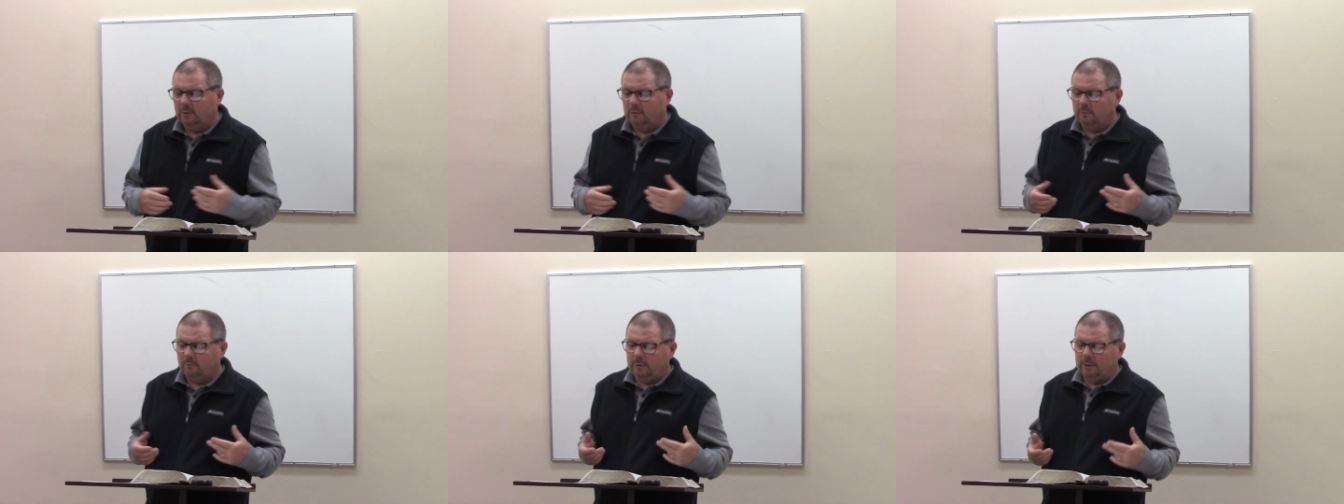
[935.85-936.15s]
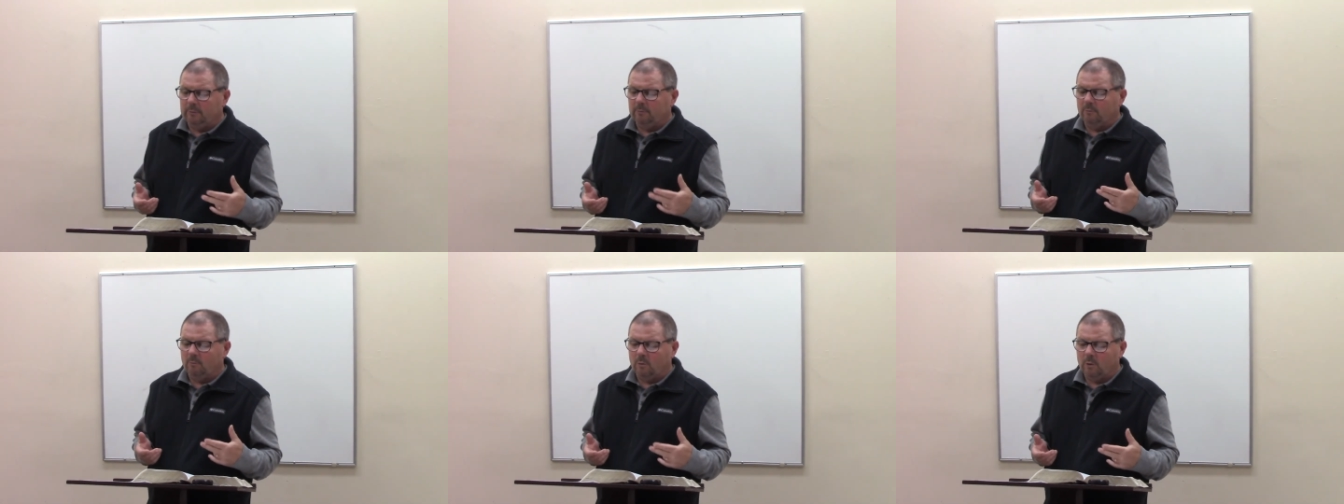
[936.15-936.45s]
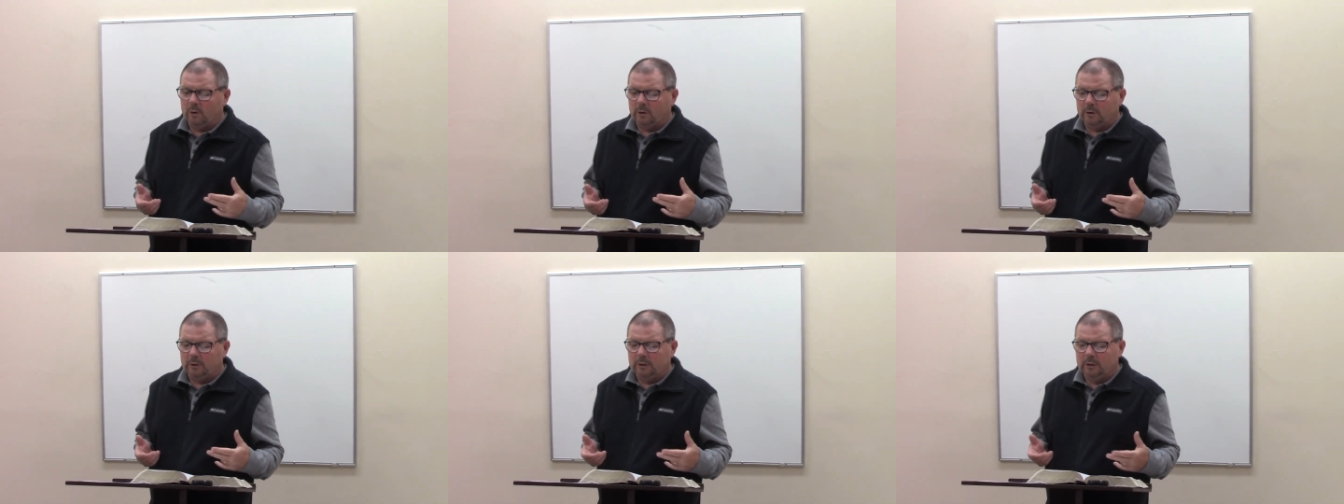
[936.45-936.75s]
written
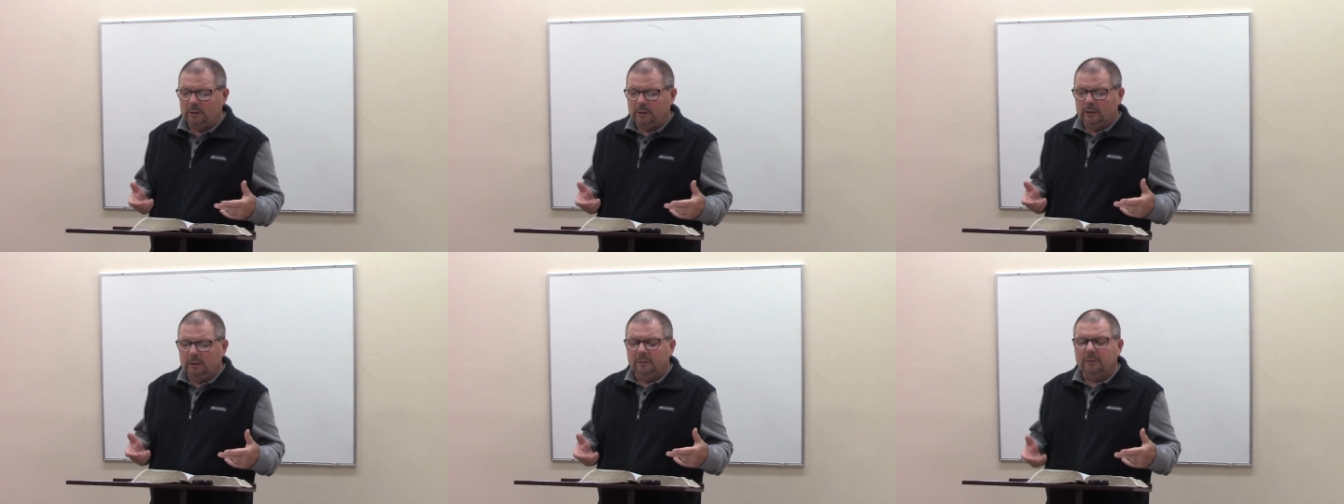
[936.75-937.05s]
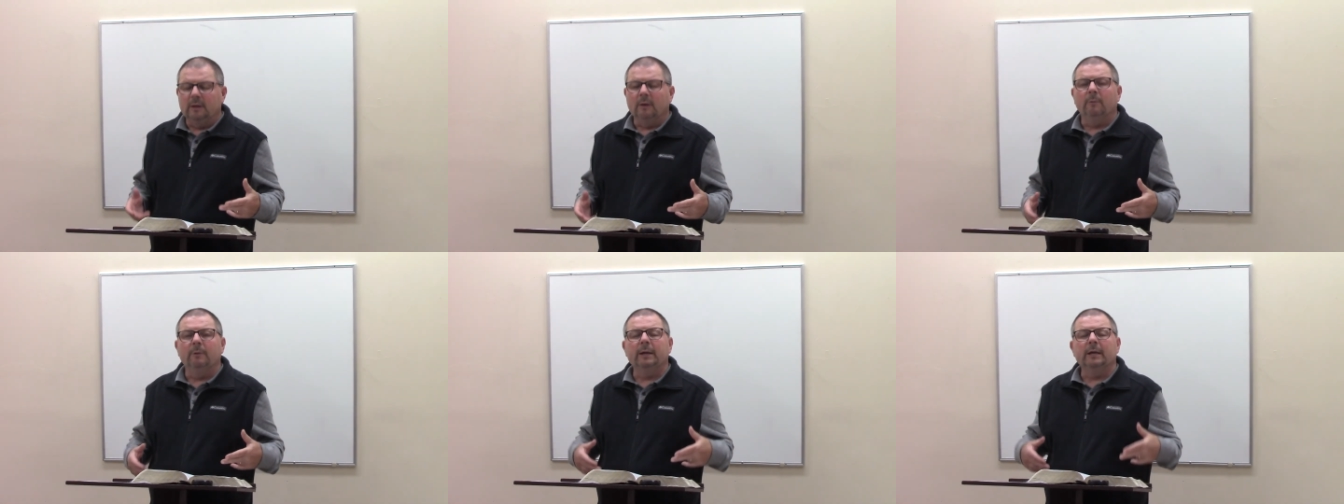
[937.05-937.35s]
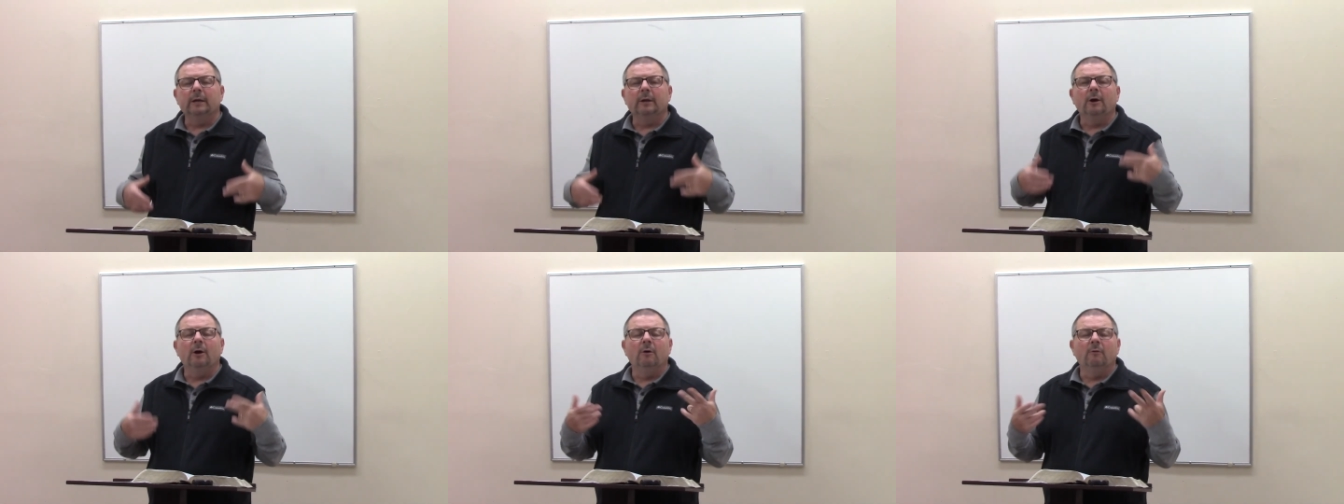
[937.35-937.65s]
word, that we
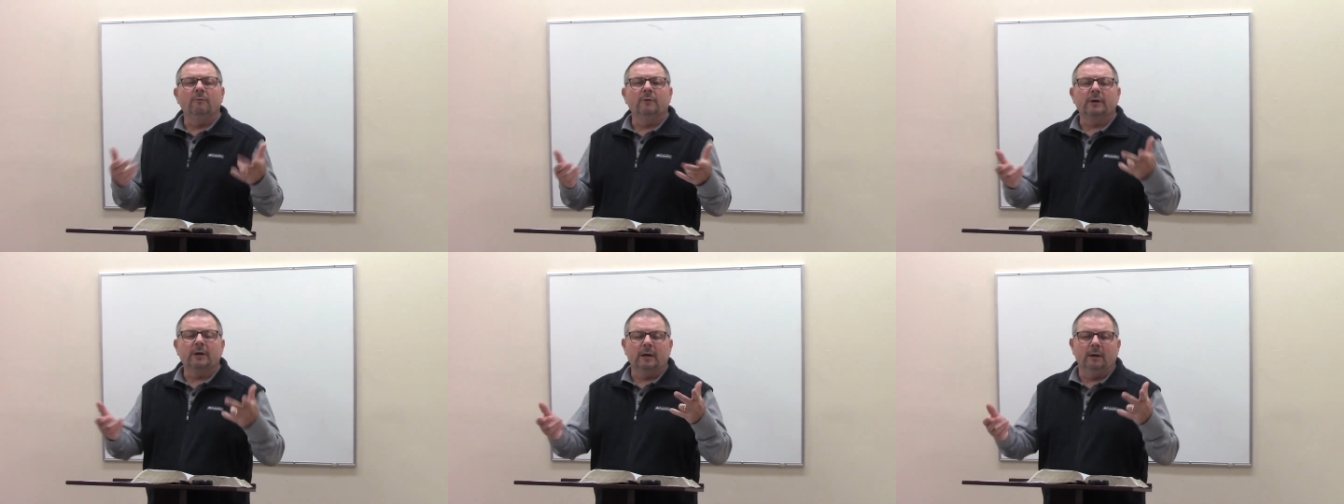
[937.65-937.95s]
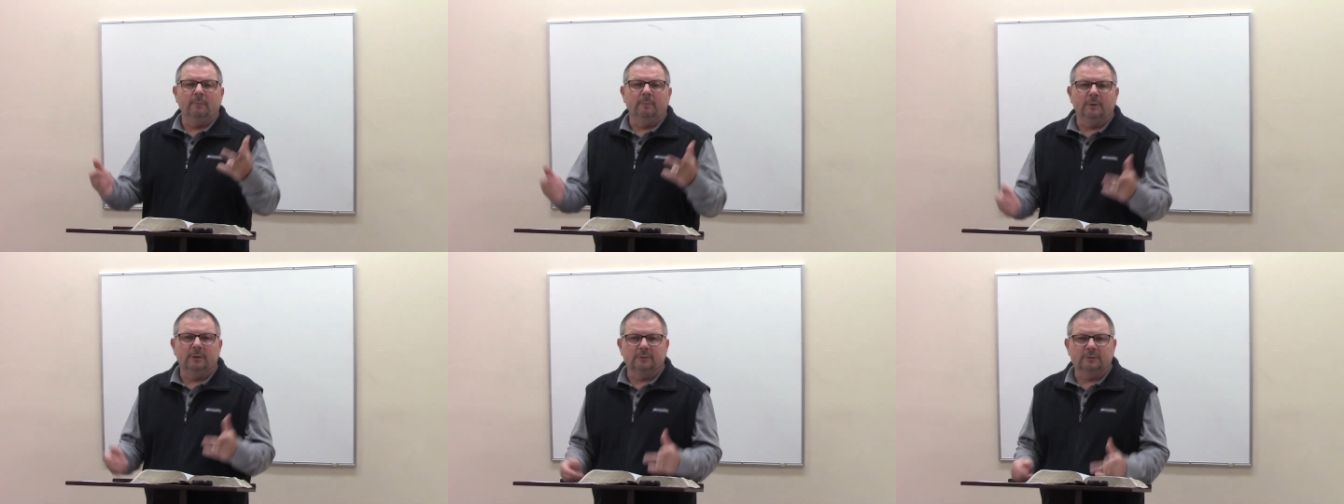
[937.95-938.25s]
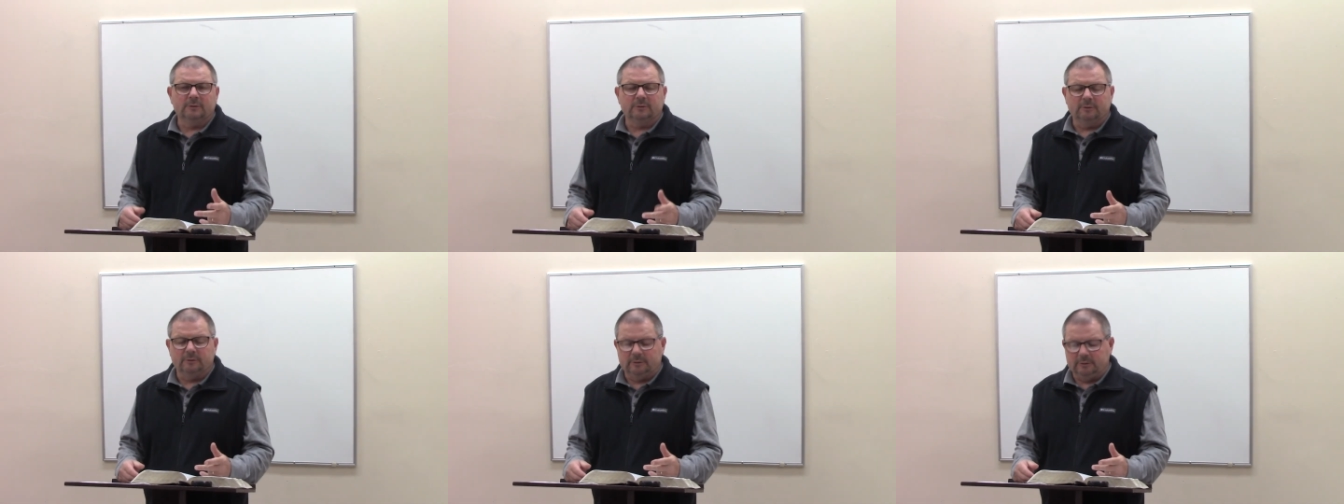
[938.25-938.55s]
can overcome our
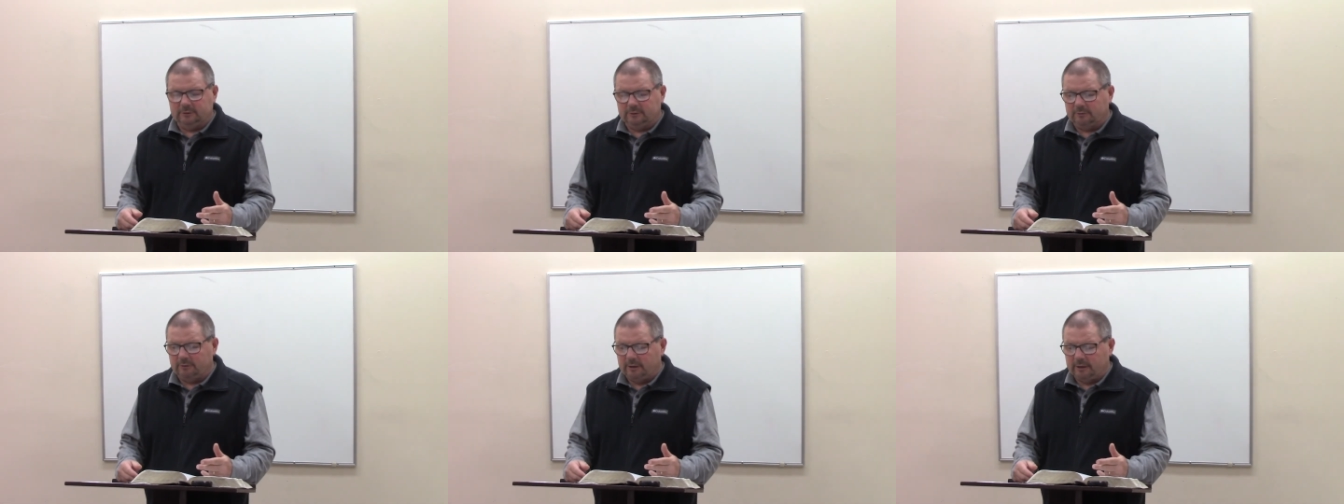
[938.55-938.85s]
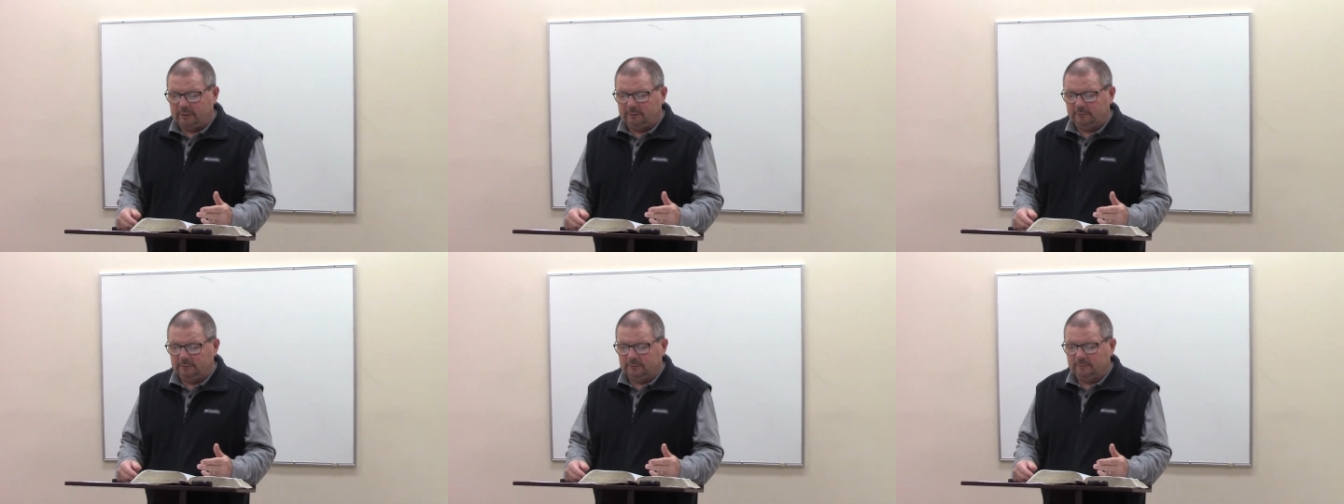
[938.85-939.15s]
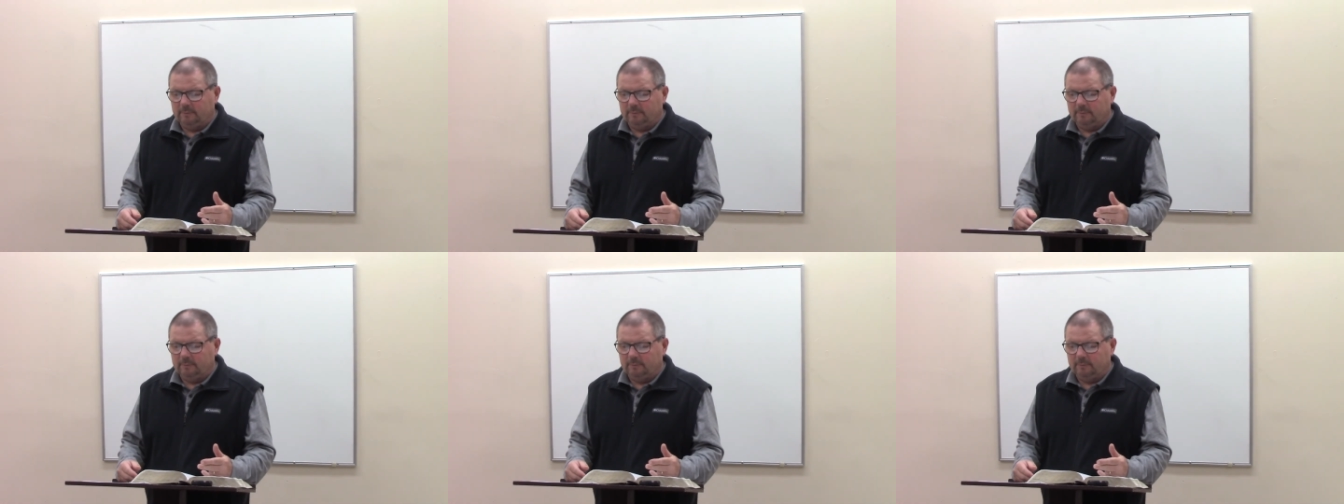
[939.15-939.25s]
struggles.